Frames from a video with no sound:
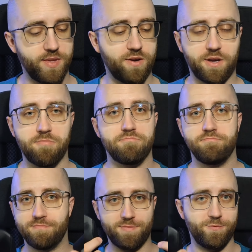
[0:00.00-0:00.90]
Okay,
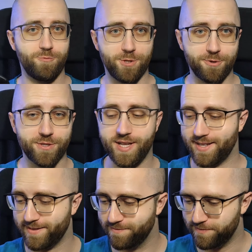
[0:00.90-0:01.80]
we'll use
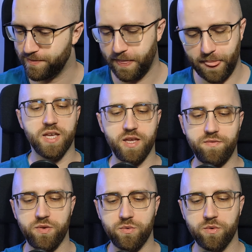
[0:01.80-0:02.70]
that.
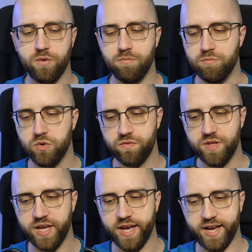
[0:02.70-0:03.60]
If you
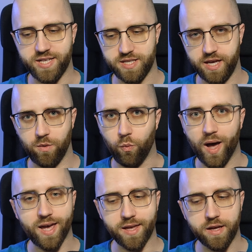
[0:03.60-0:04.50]
move the head
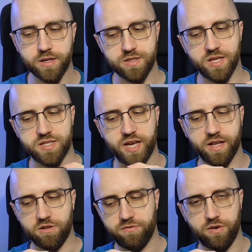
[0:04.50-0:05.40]
away, the
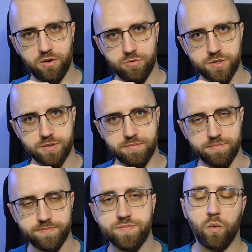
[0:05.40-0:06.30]
tail follows.
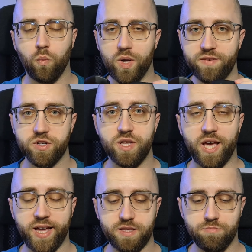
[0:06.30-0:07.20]
Whenever the
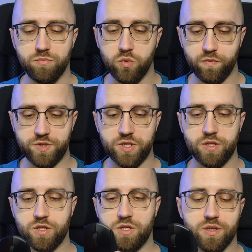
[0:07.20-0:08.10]
head moves,
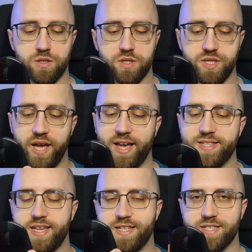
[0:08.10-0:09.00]
the
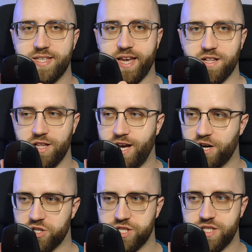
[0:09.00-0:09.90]
head and tail
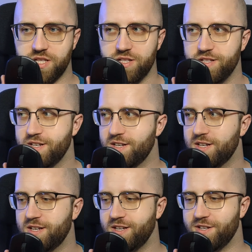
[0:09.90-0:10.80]
are still
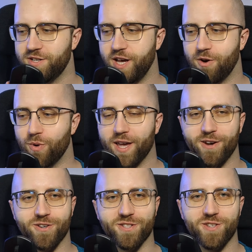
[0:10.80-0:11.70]
away
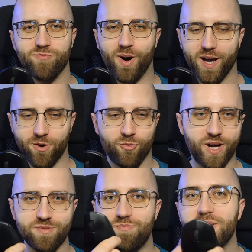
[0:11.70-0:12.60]
only by
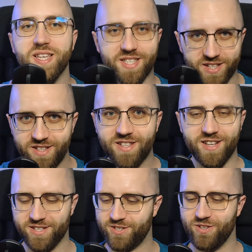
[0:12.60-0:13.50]
1 pixel,
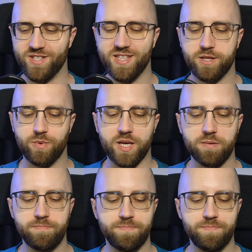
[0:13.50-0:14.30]
let's call it that way.